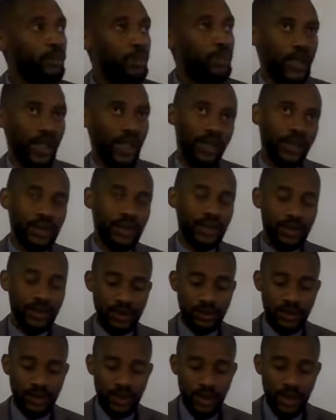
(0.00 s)
prayers.
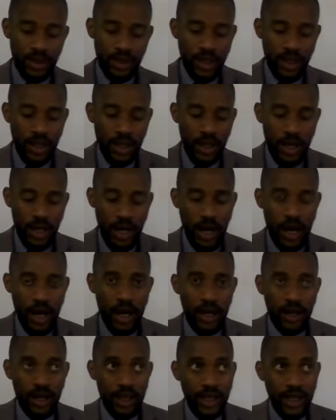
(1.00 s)
Uh,